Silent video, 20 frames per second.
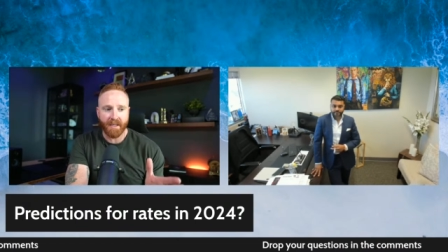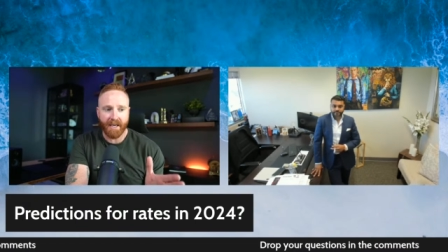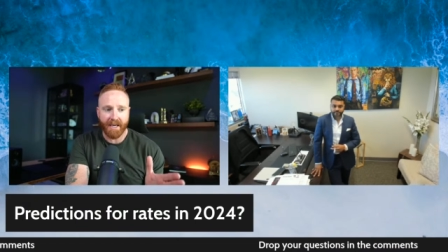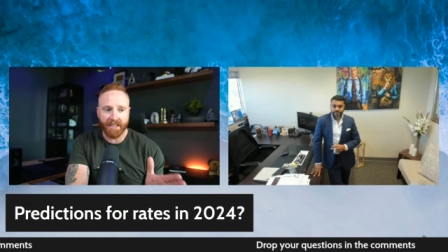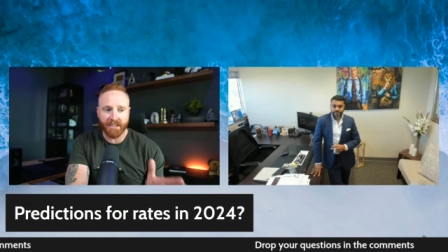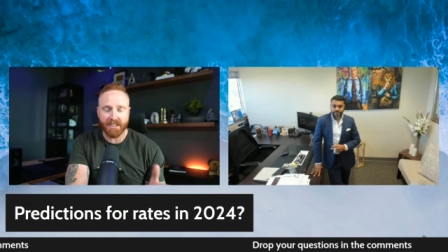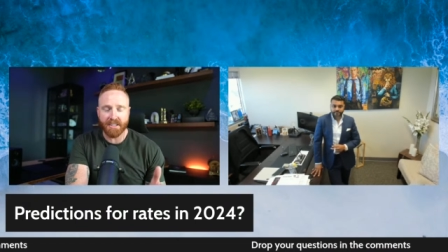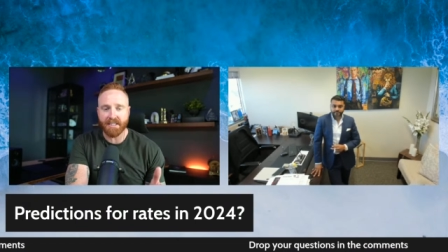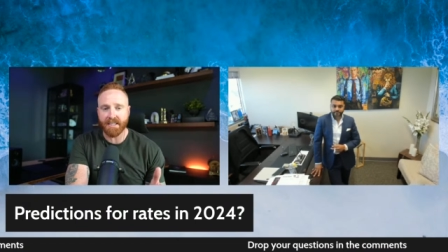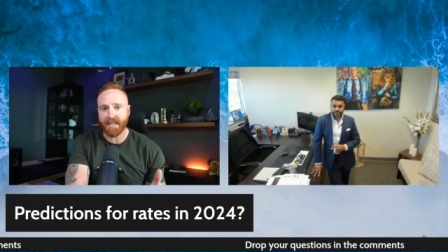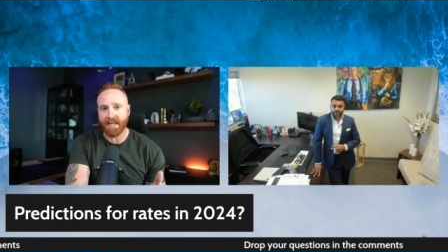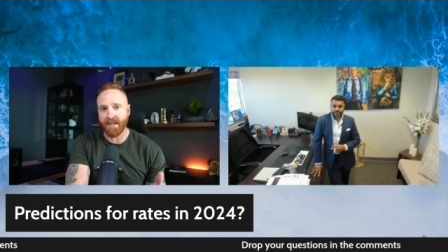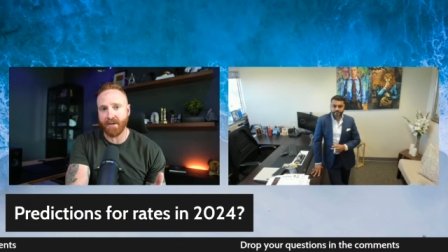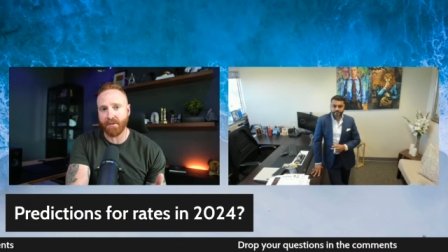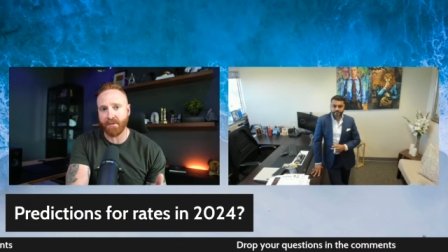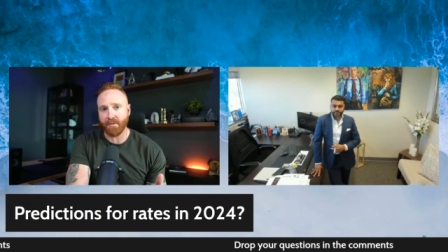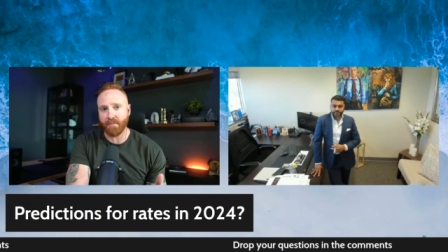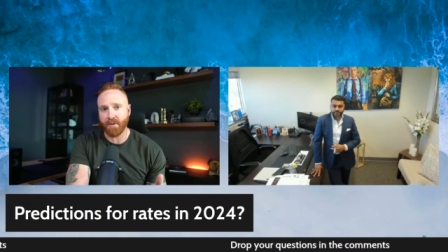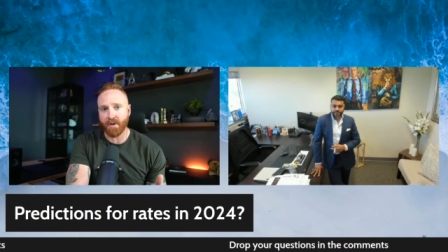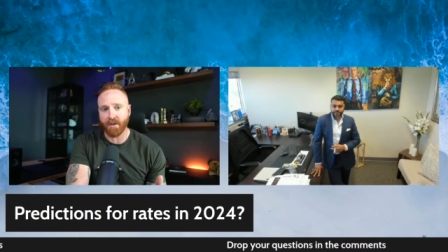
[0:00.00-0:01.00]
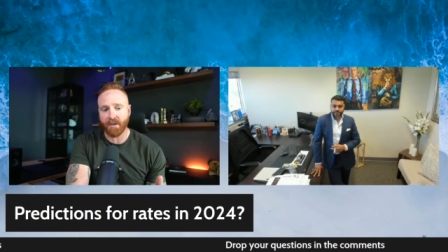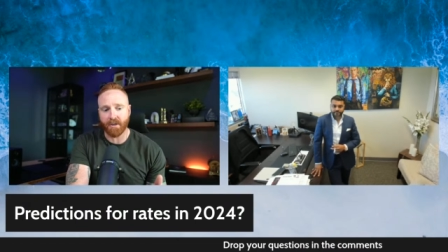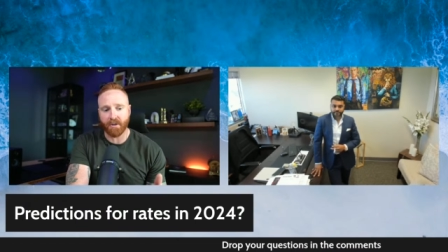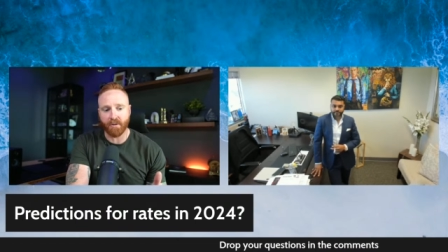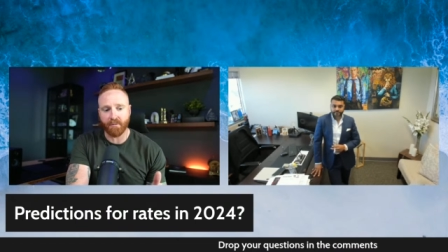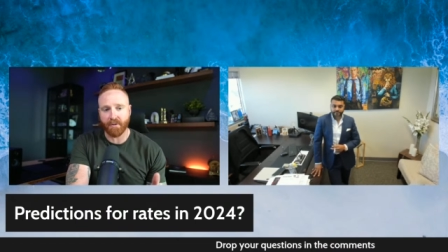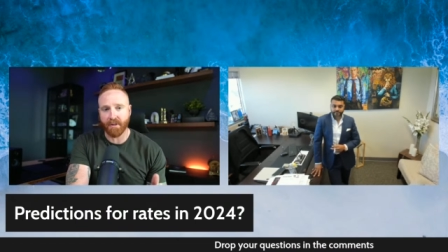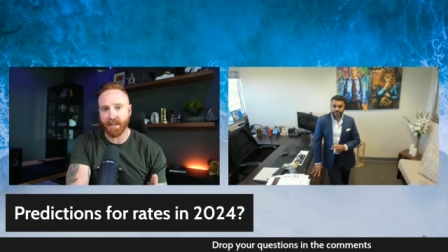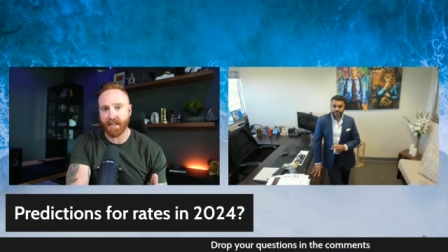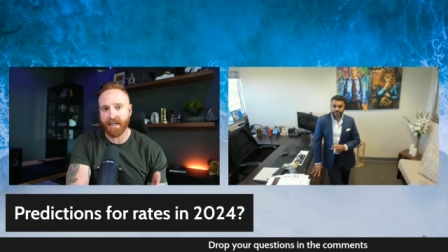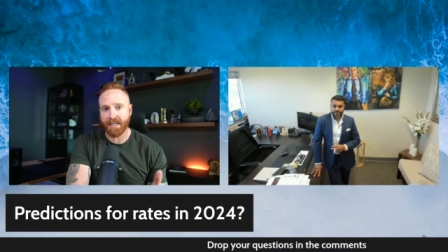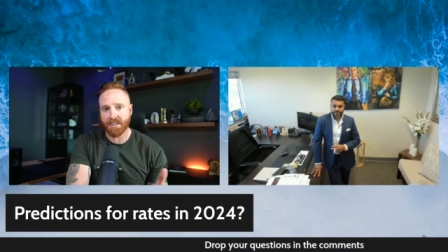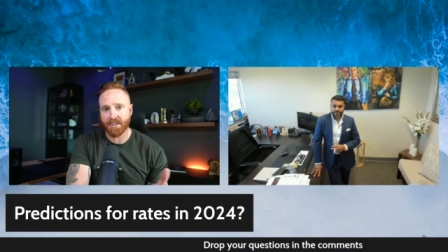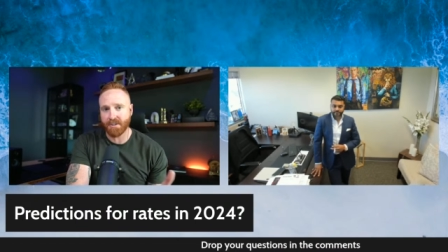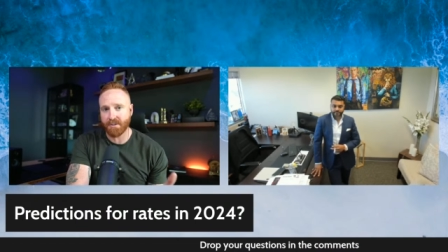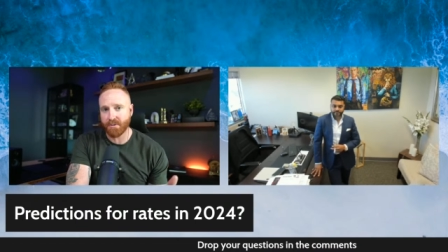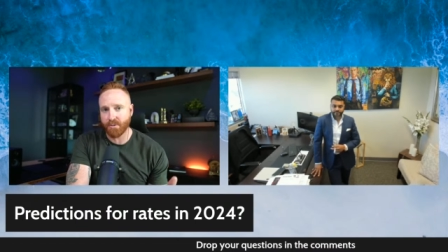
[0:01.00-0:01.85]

agents that entered the market over the last